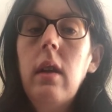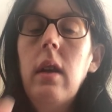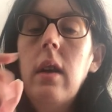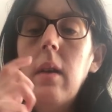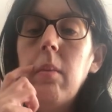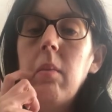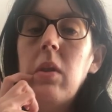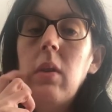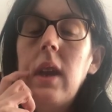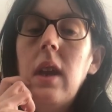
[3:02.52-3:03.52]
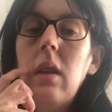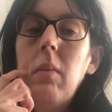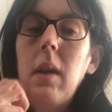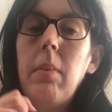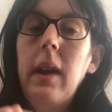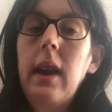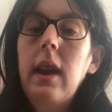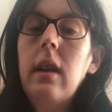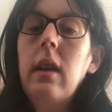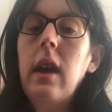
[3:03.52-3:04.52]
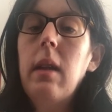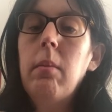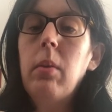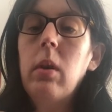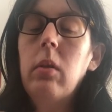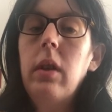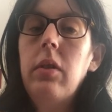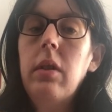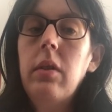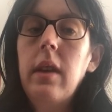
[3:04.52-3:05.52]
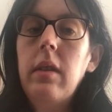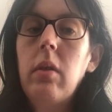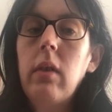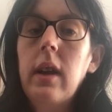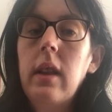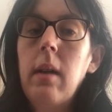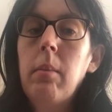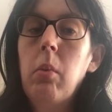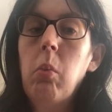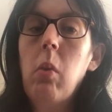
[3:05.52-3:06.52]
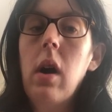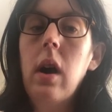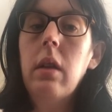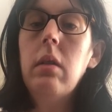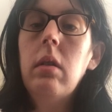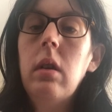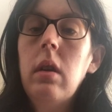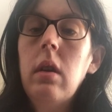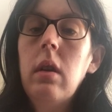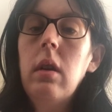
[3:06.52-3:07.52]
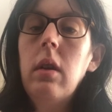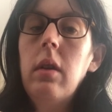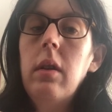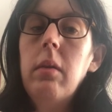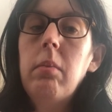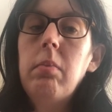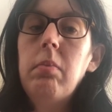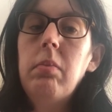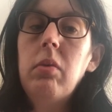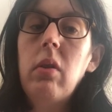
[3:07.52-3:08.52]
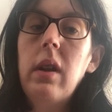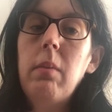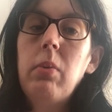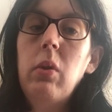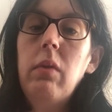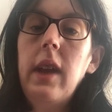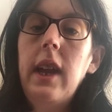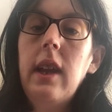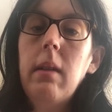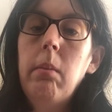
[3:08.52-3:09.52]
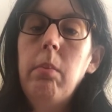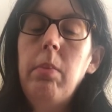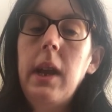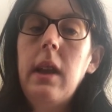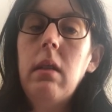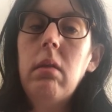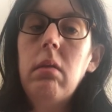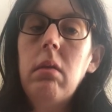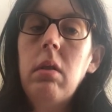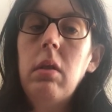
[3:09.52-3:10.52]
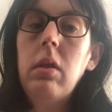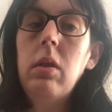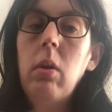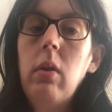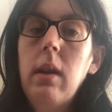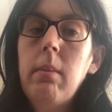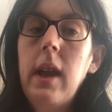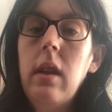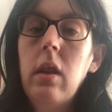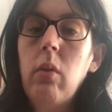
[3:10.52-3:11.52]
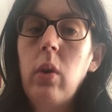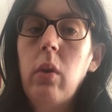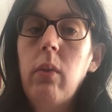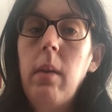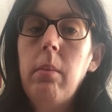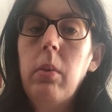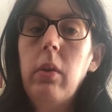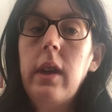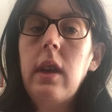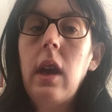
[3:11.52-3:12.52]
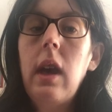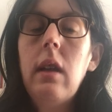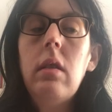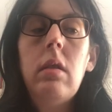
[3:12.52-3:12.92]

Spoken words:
So he's my pick. And Brock Lesnar's entering at number one, trying to prove that he can beat 30 men in the Royal Rumble, I guess.